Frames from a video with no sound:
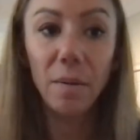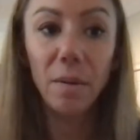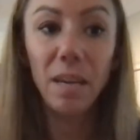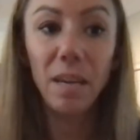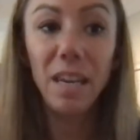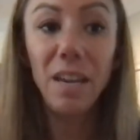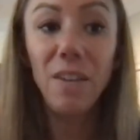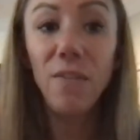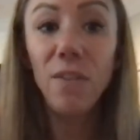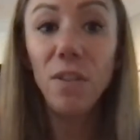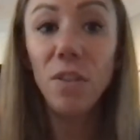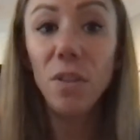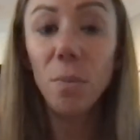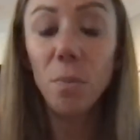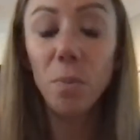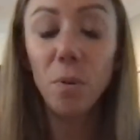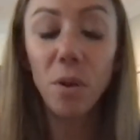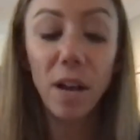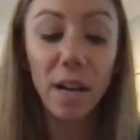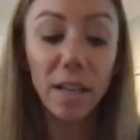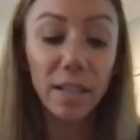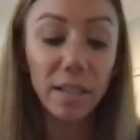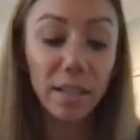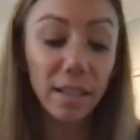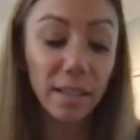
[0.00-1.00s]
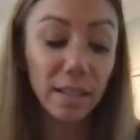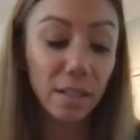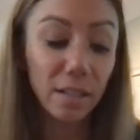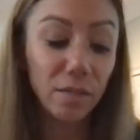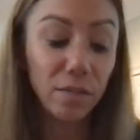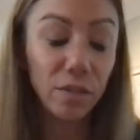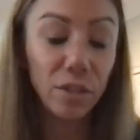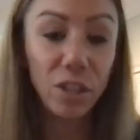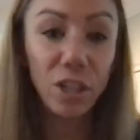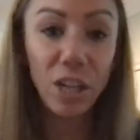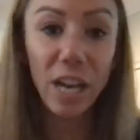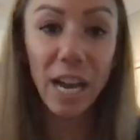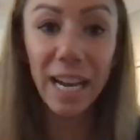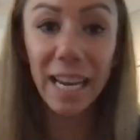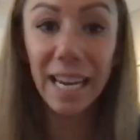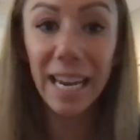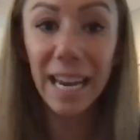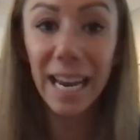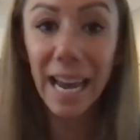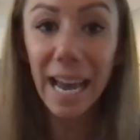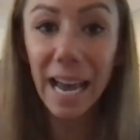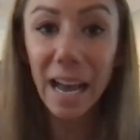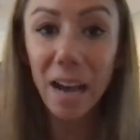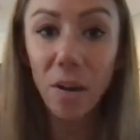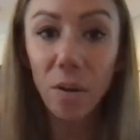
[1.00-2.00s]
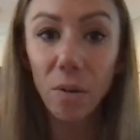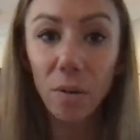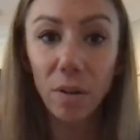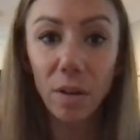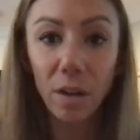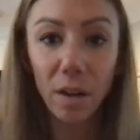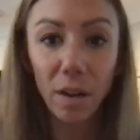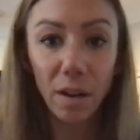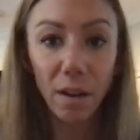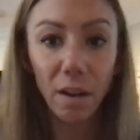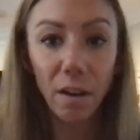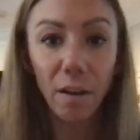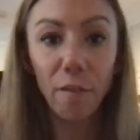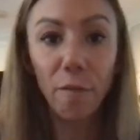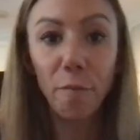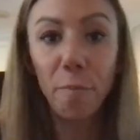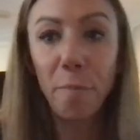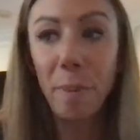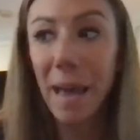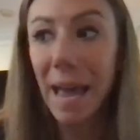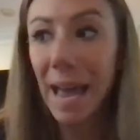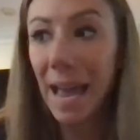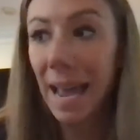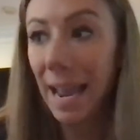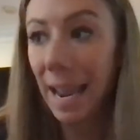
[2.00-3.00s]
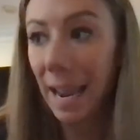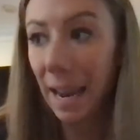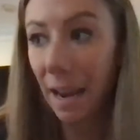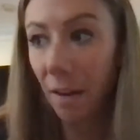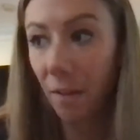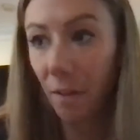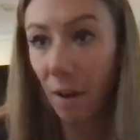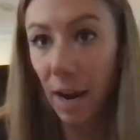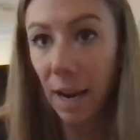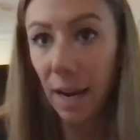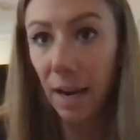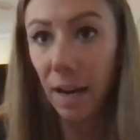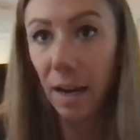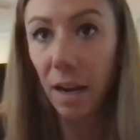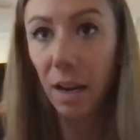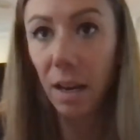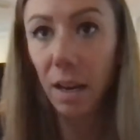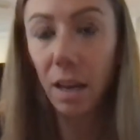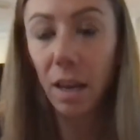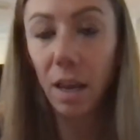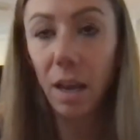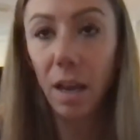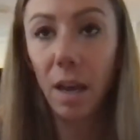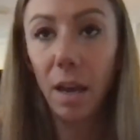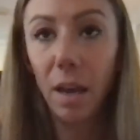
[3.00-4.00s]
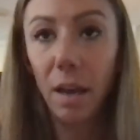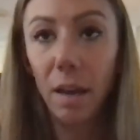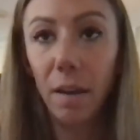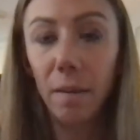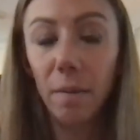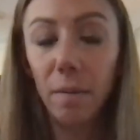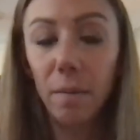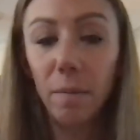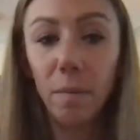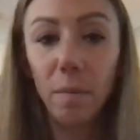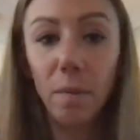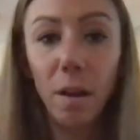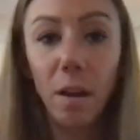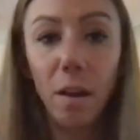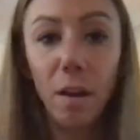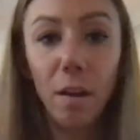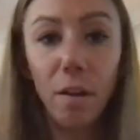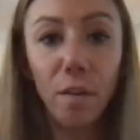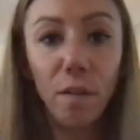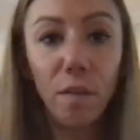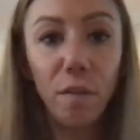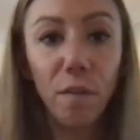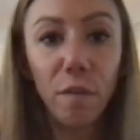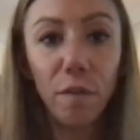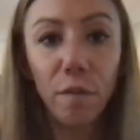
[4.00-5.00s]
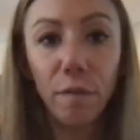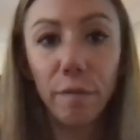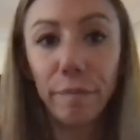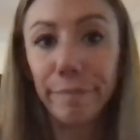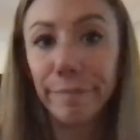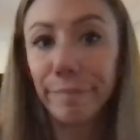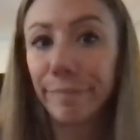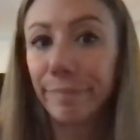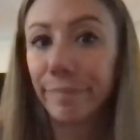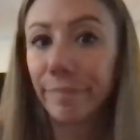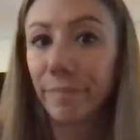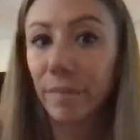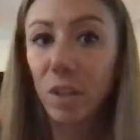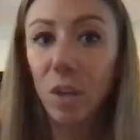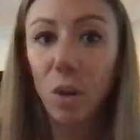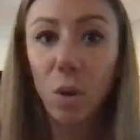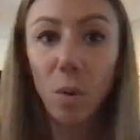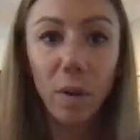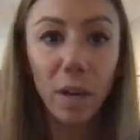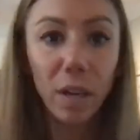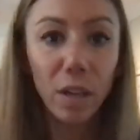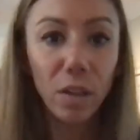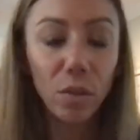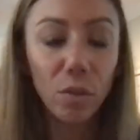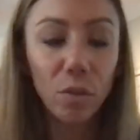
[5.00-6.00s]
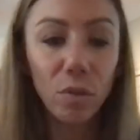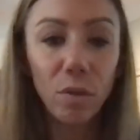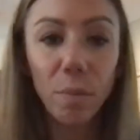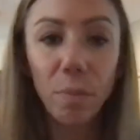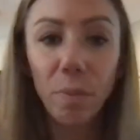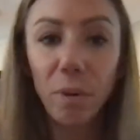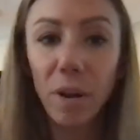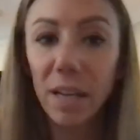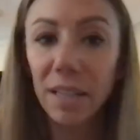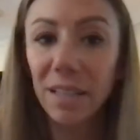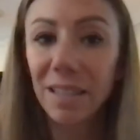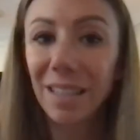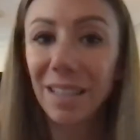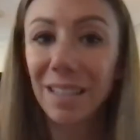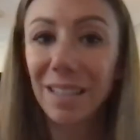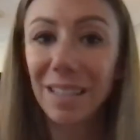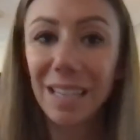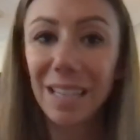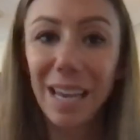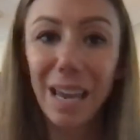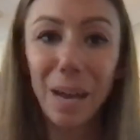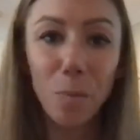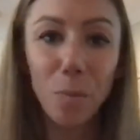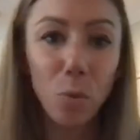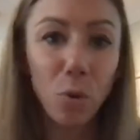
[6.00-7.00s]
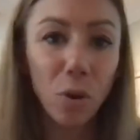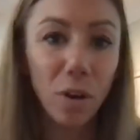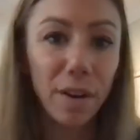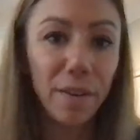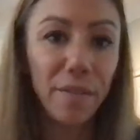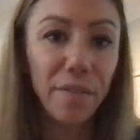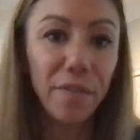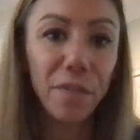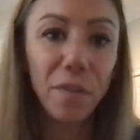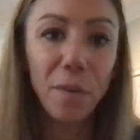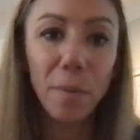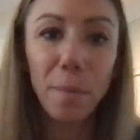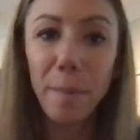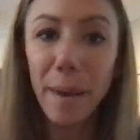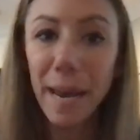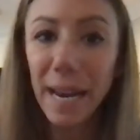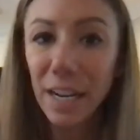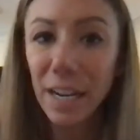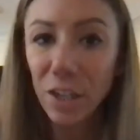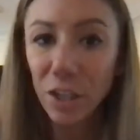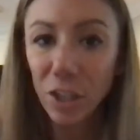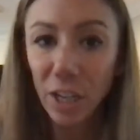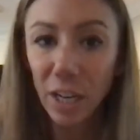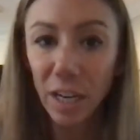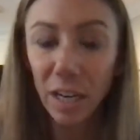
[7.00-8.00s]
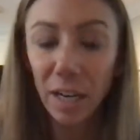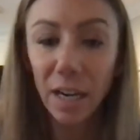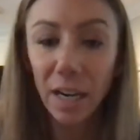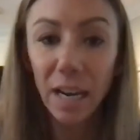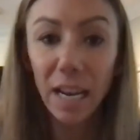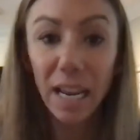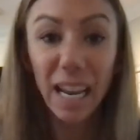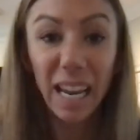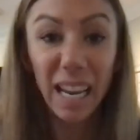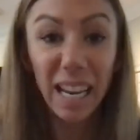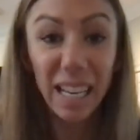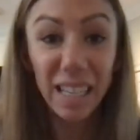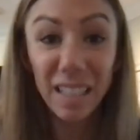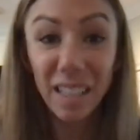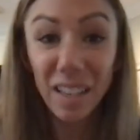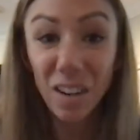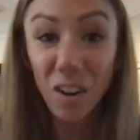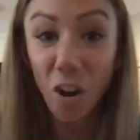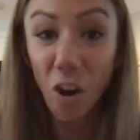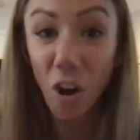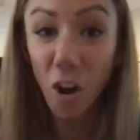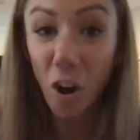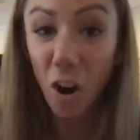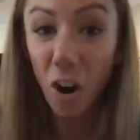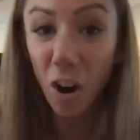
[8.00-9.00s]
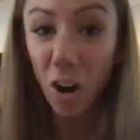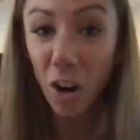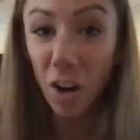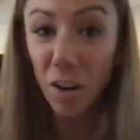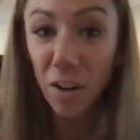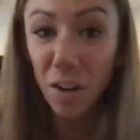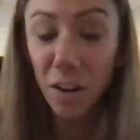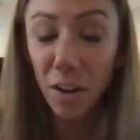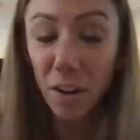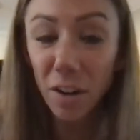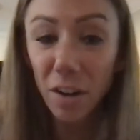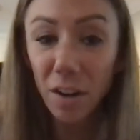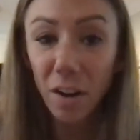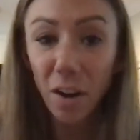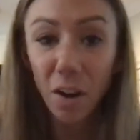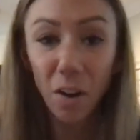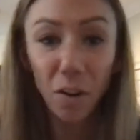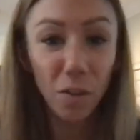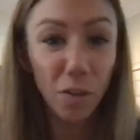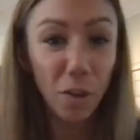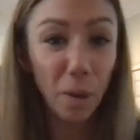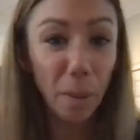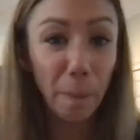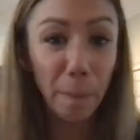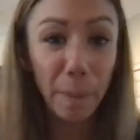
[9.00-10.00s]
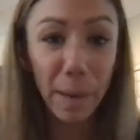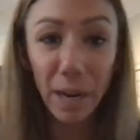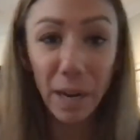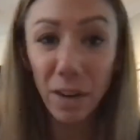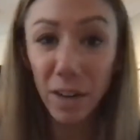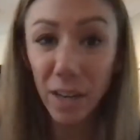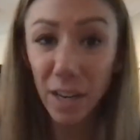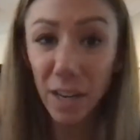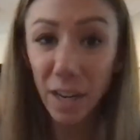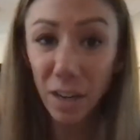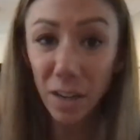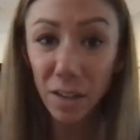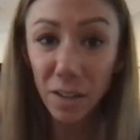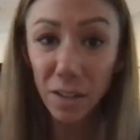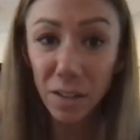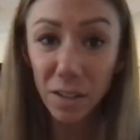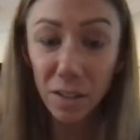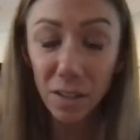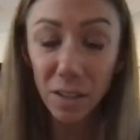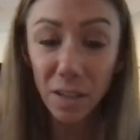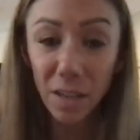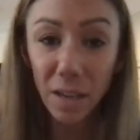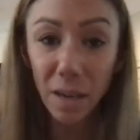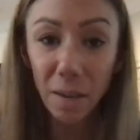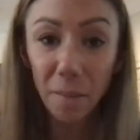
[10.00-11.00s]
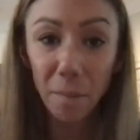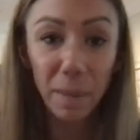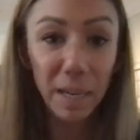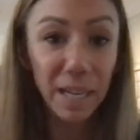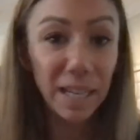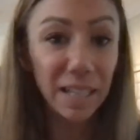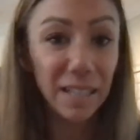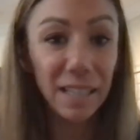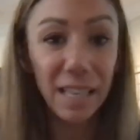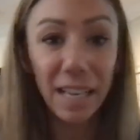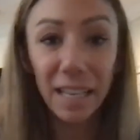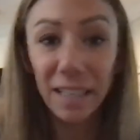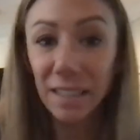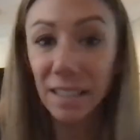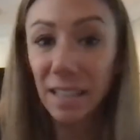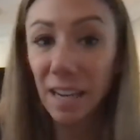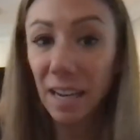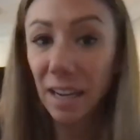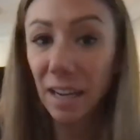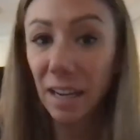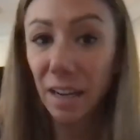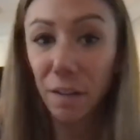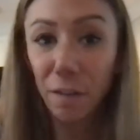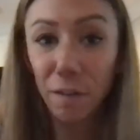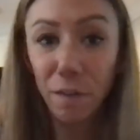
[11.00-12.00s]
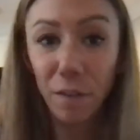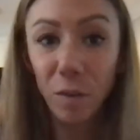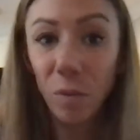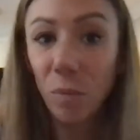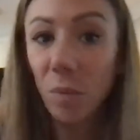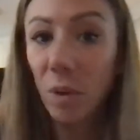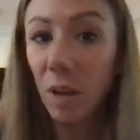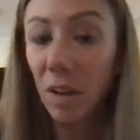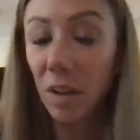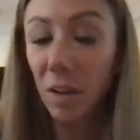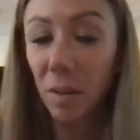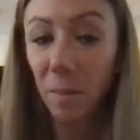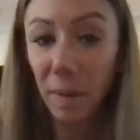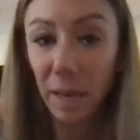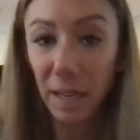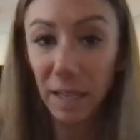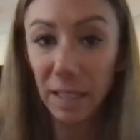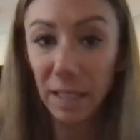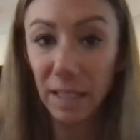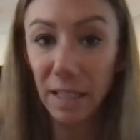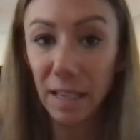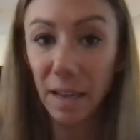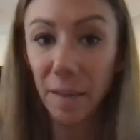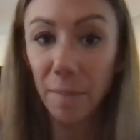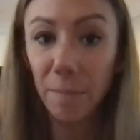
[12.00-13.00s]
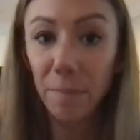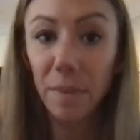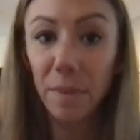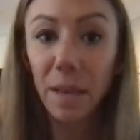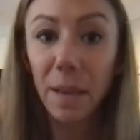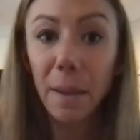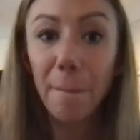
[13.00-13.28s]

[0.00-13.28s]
Even the process of checking out, of paying, right? Of going through the process to get more information. Is it hard? Are there barriers? Because that's not going to feel welcoming to them.